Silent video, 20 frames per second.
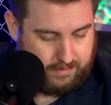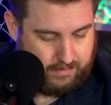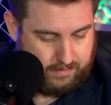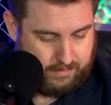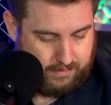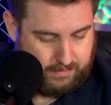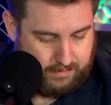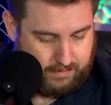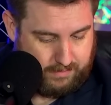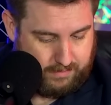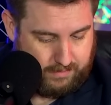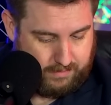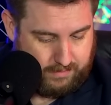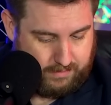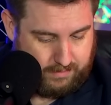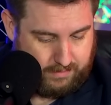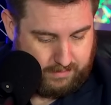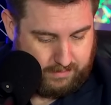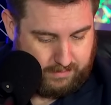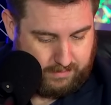
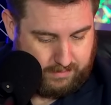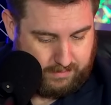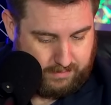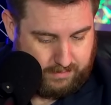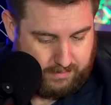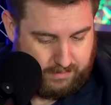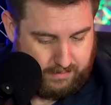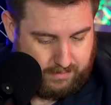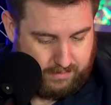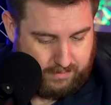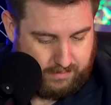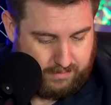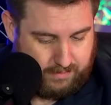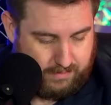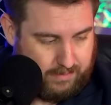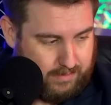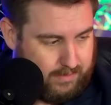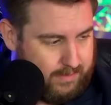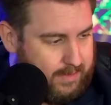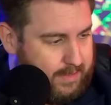
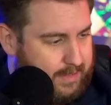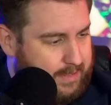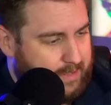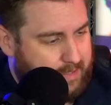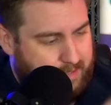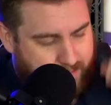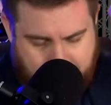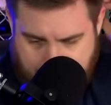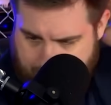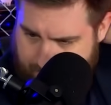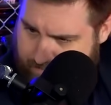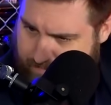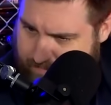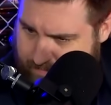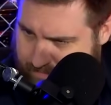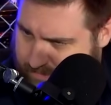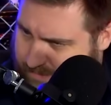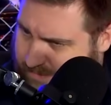The person shown says nothing.